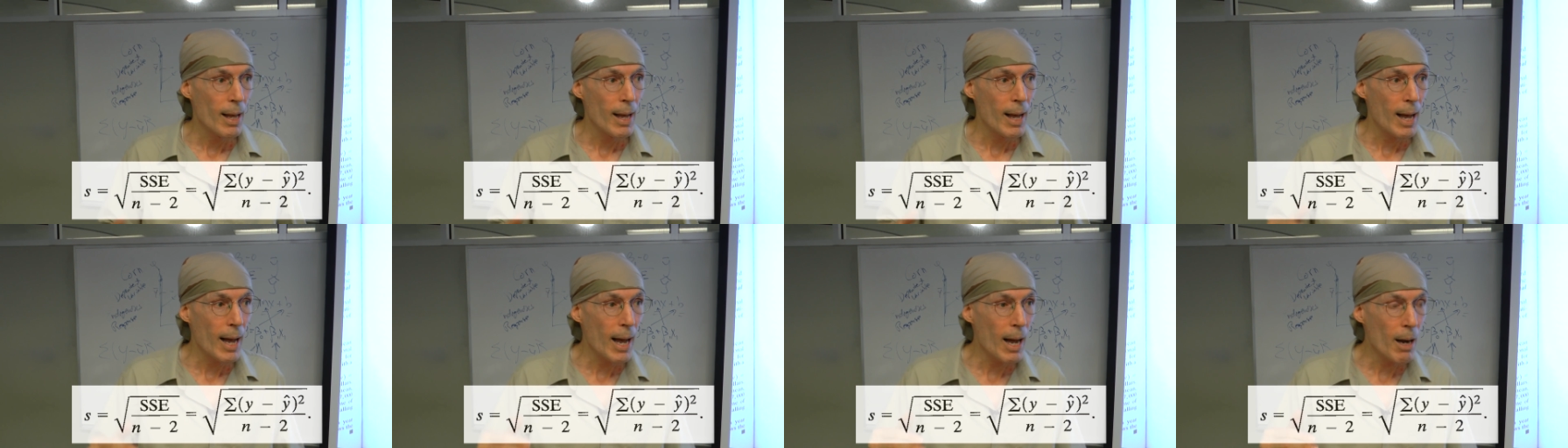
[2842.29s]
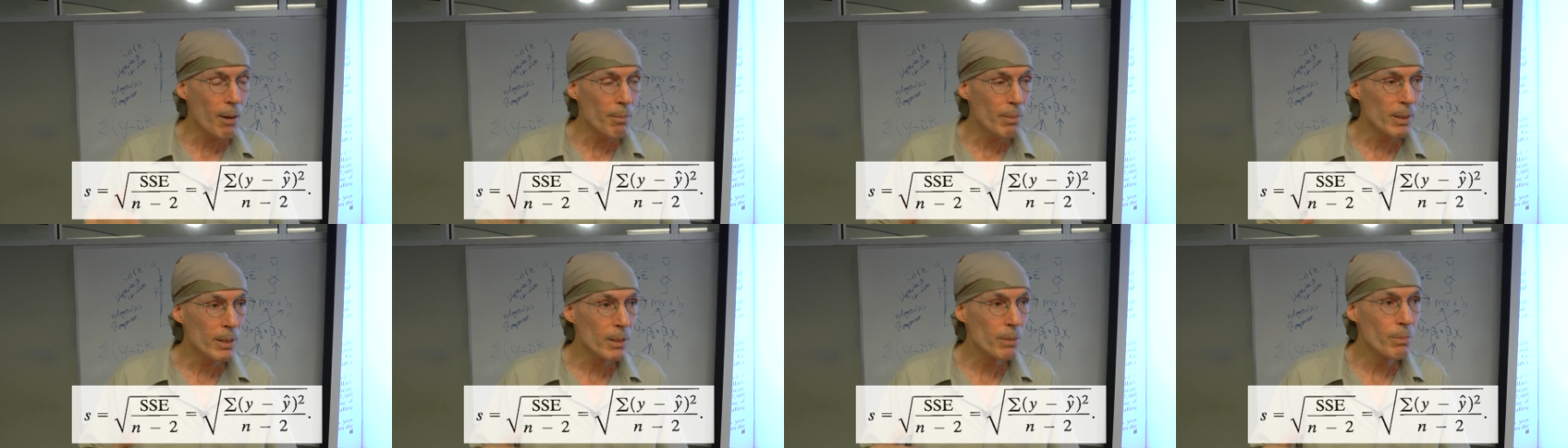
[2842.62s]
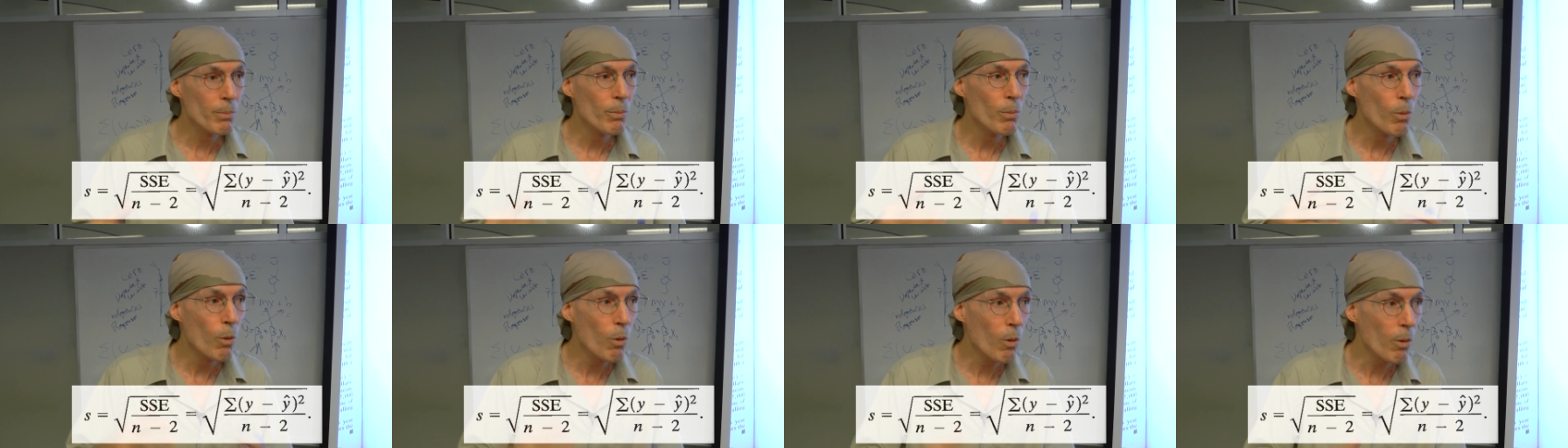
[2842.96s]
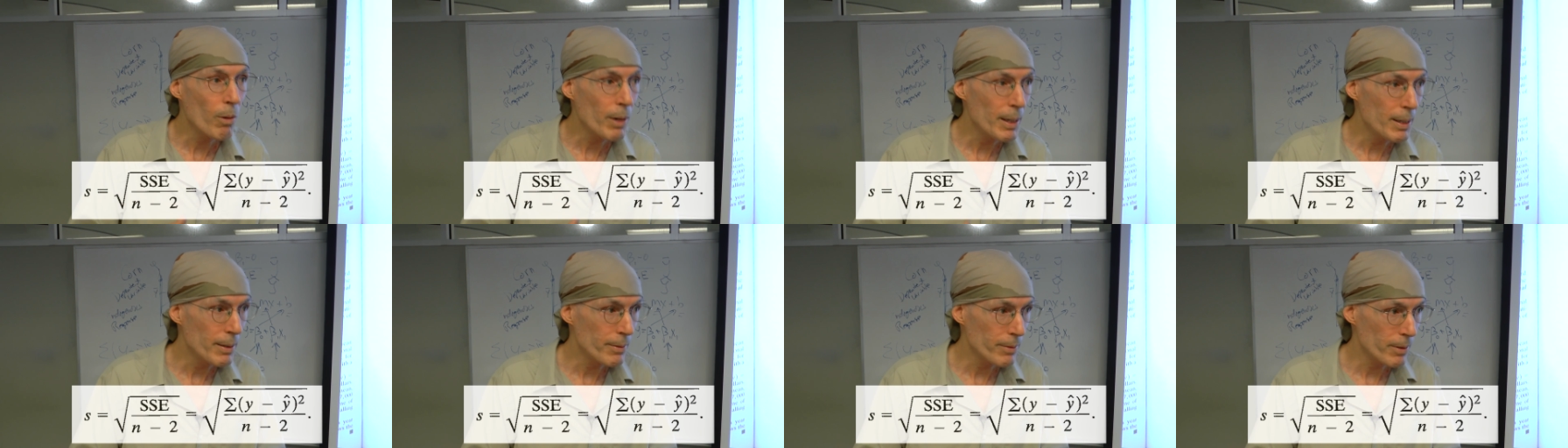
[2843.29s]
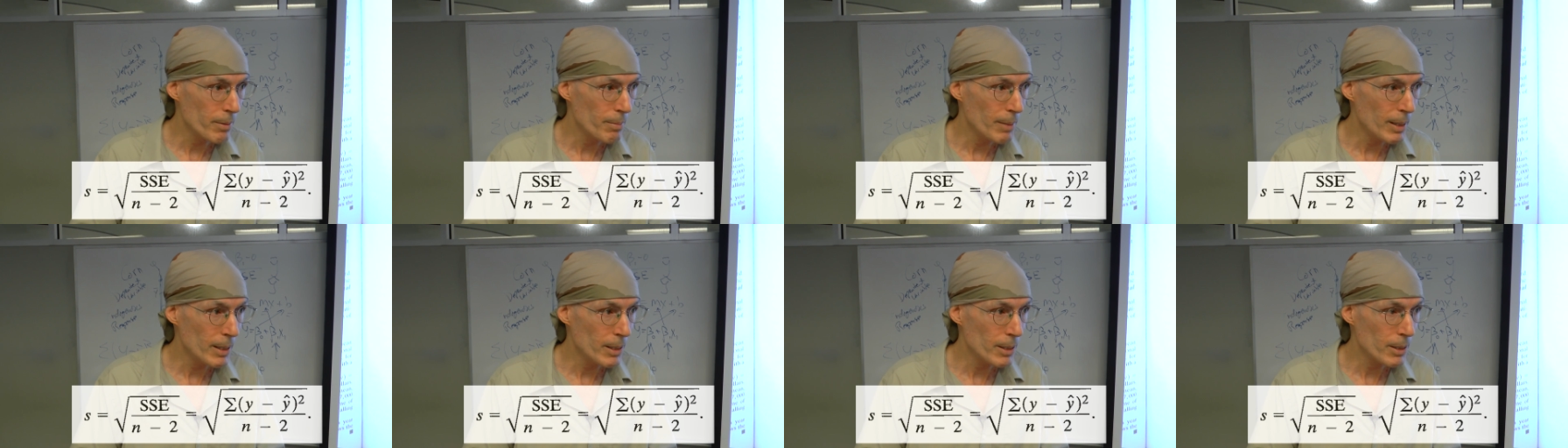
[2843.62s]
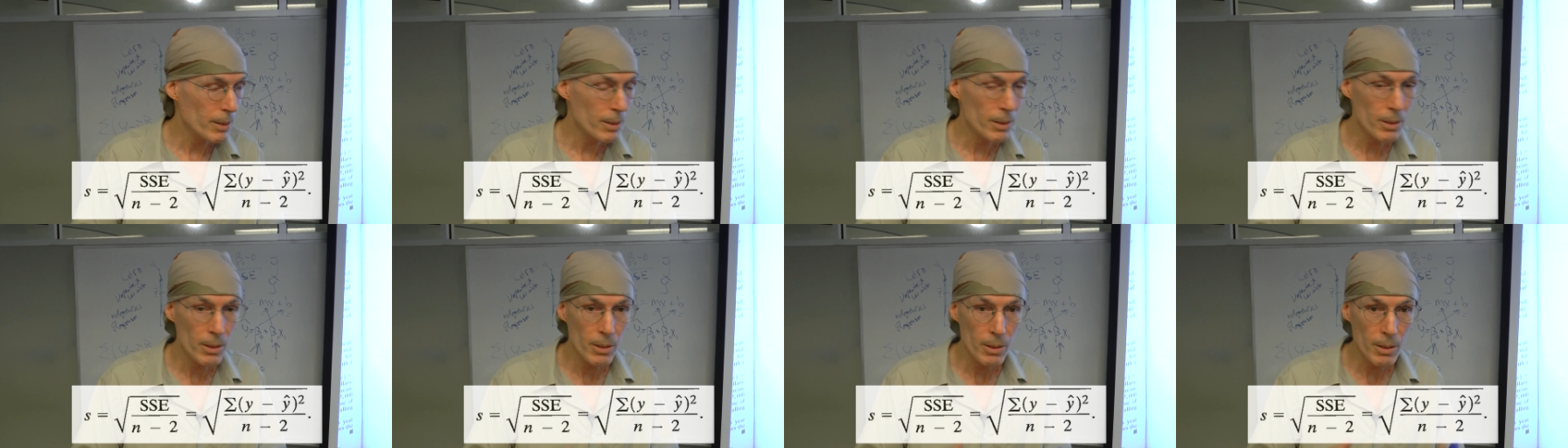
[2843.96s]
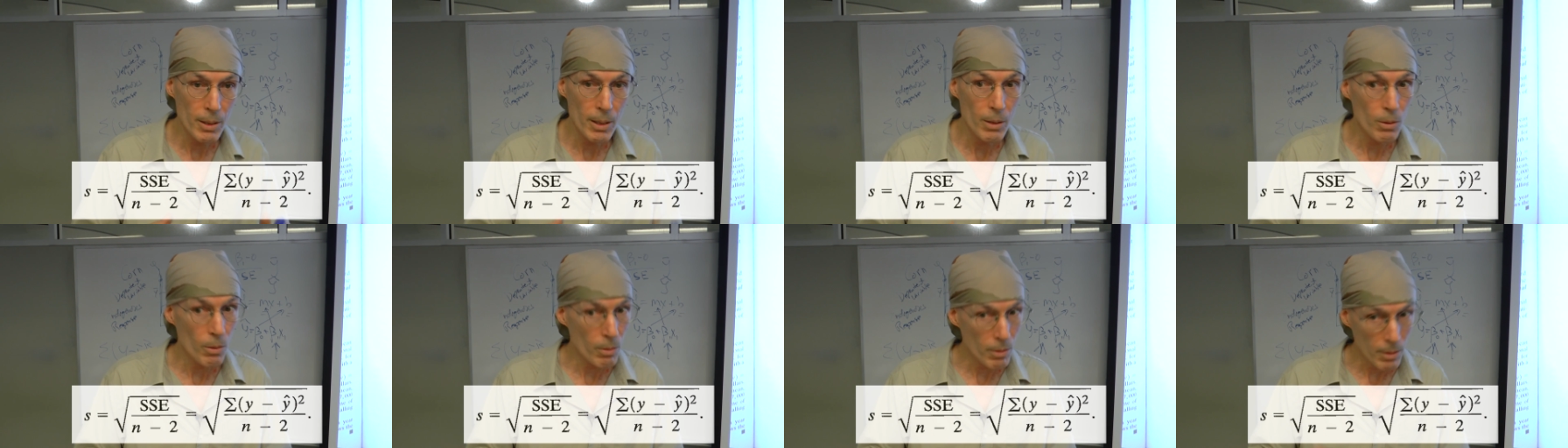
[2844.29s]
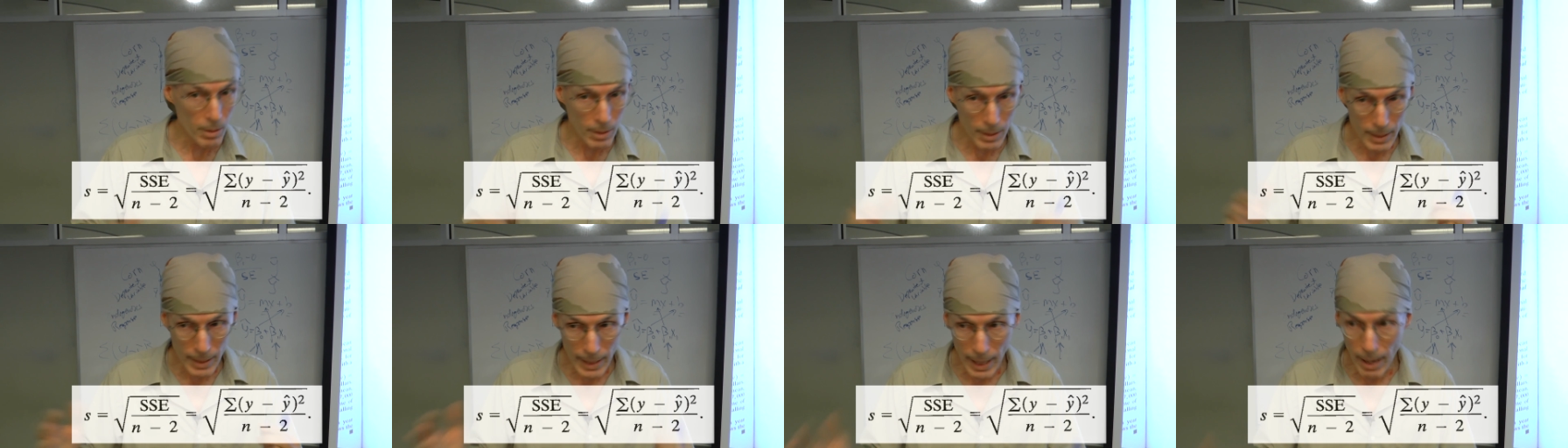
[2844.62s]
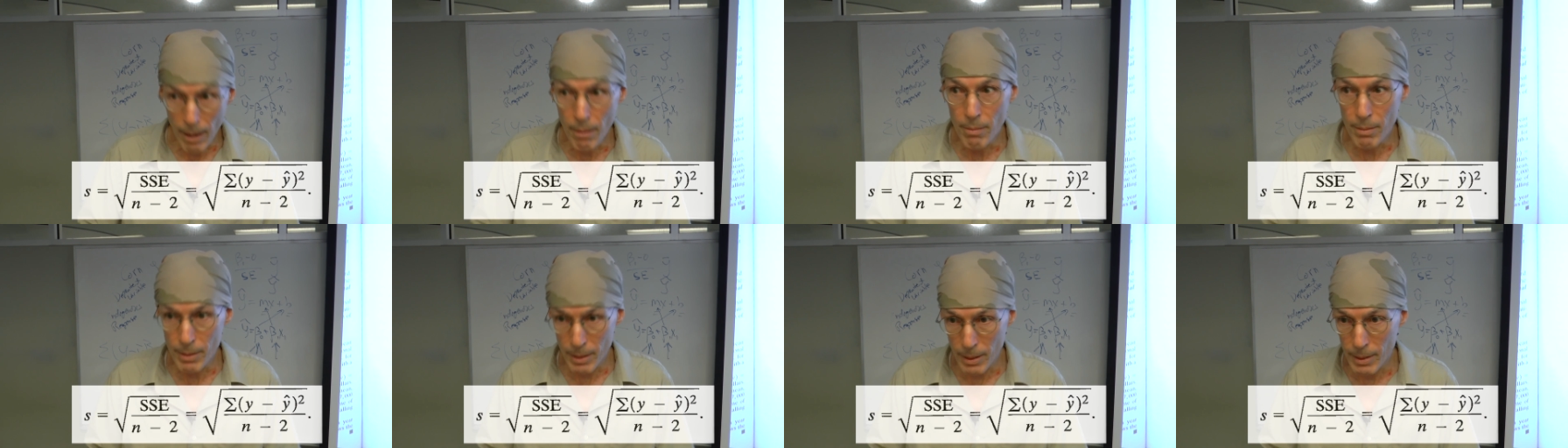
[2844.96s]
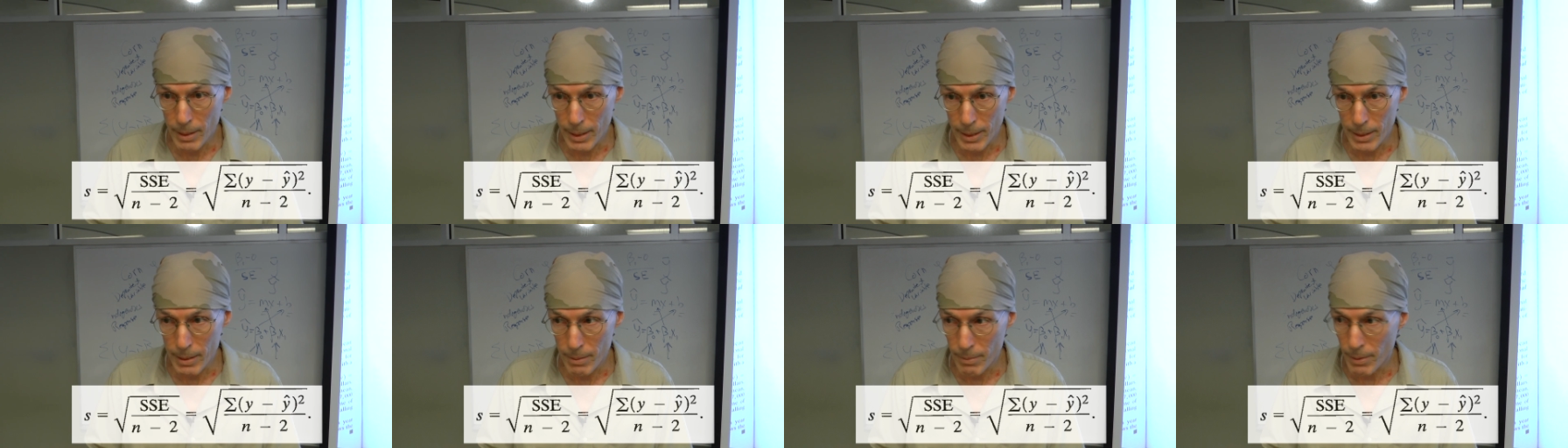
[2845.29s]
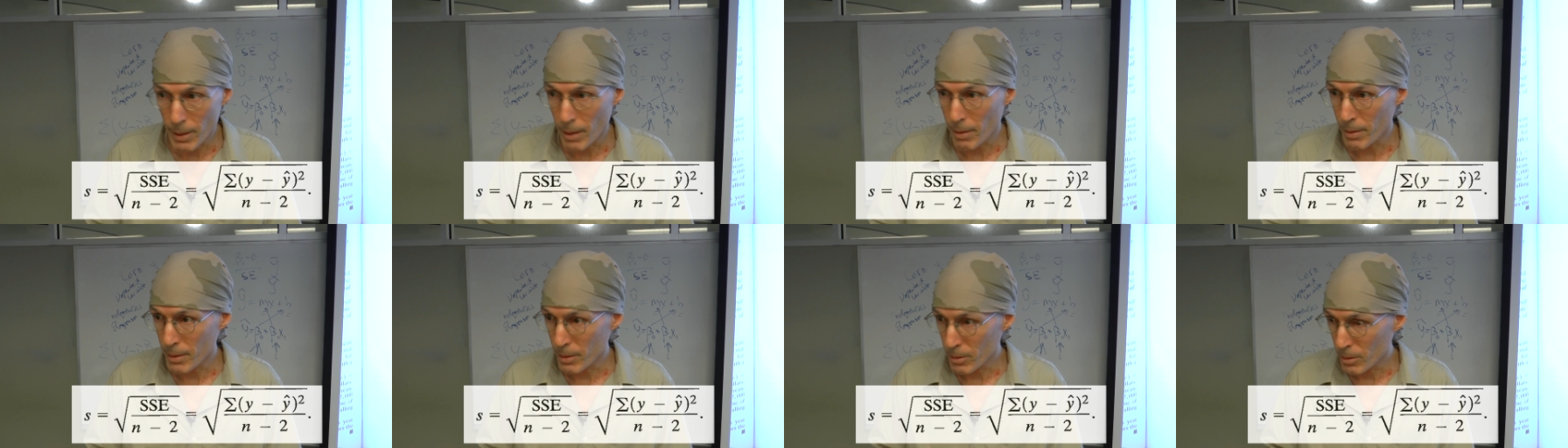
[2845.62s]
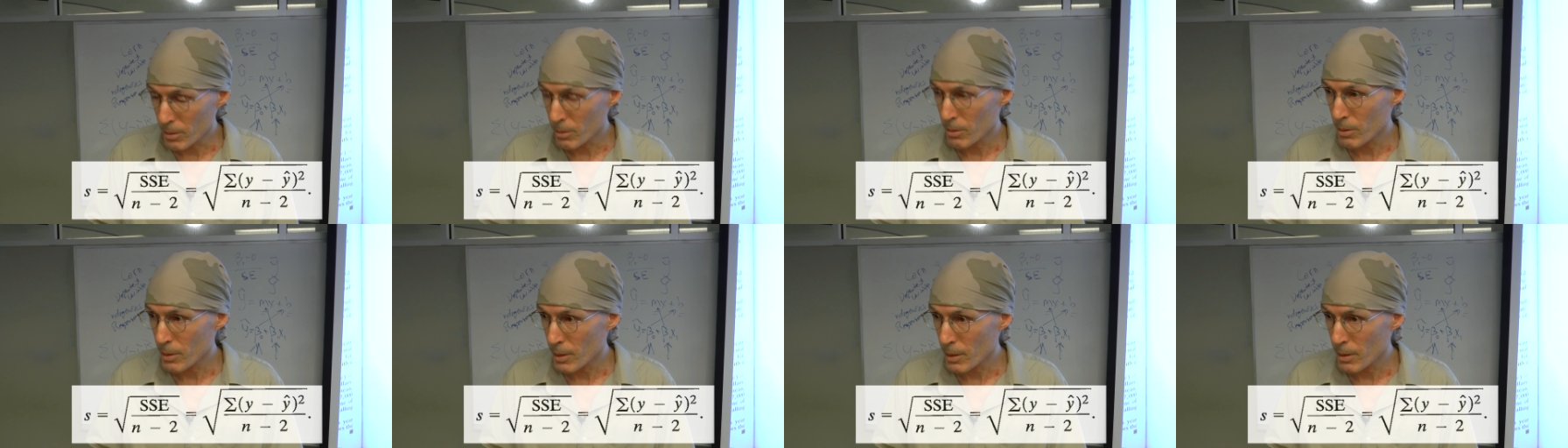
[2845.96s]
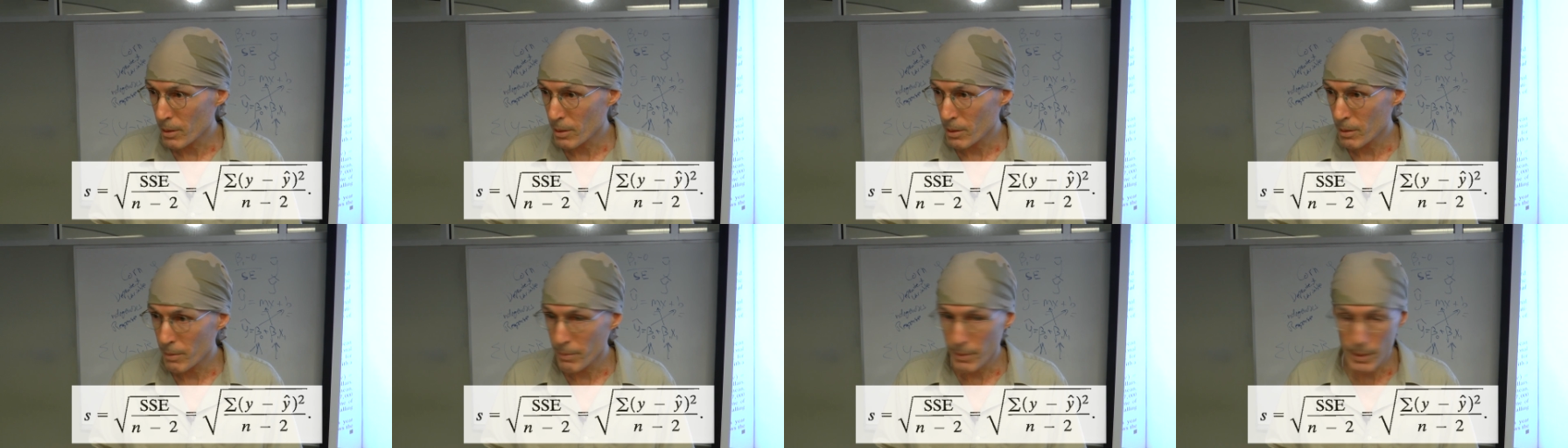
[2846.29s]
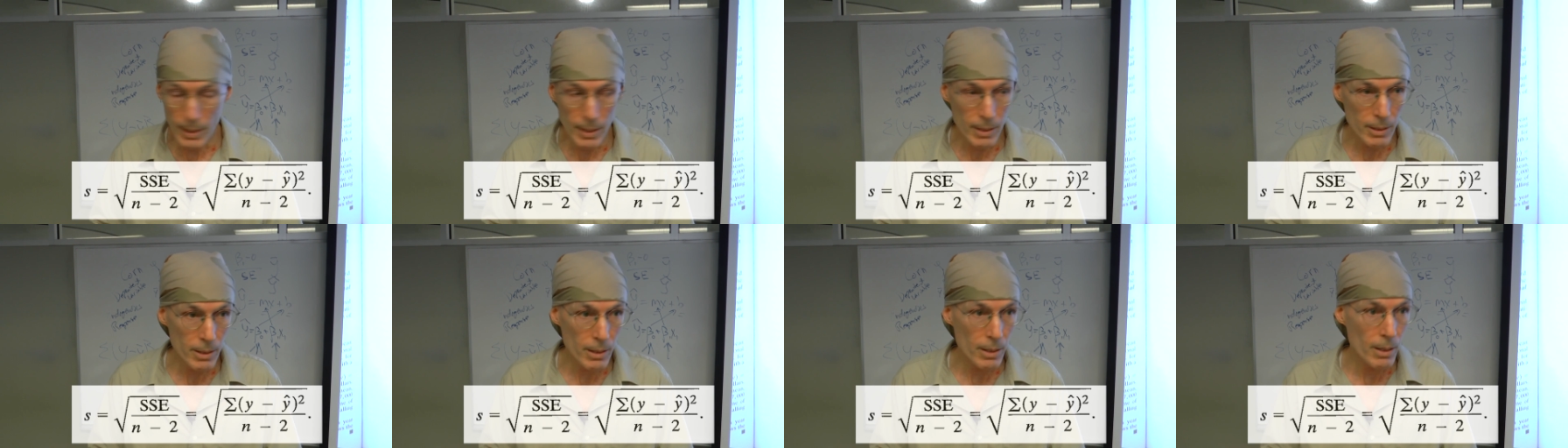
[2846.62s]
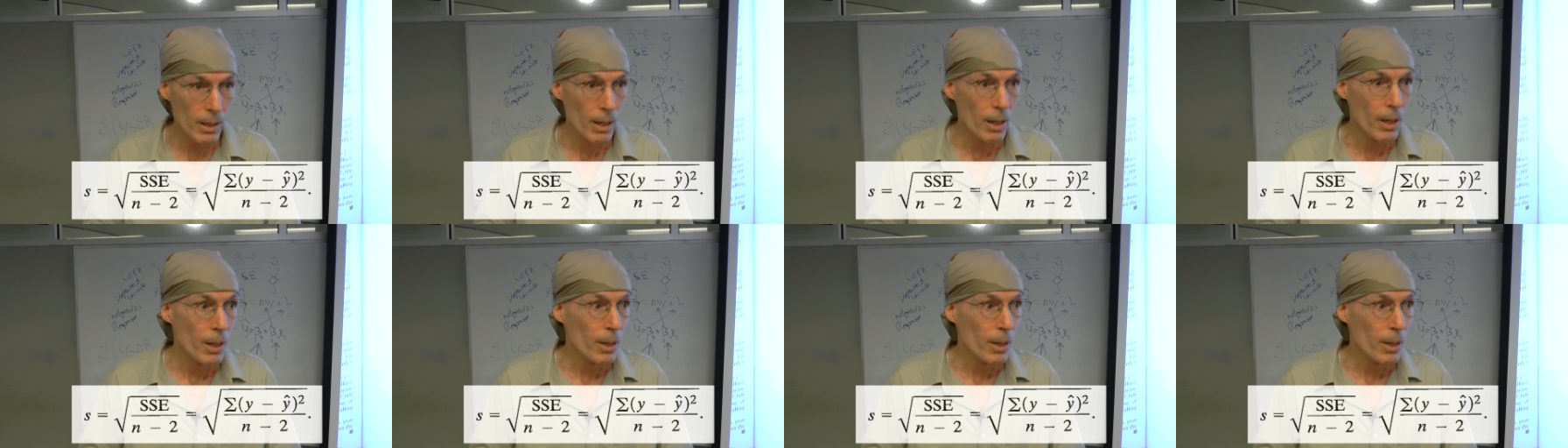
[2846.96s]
how much more information did you, in order to calculate the variance or standard deviation,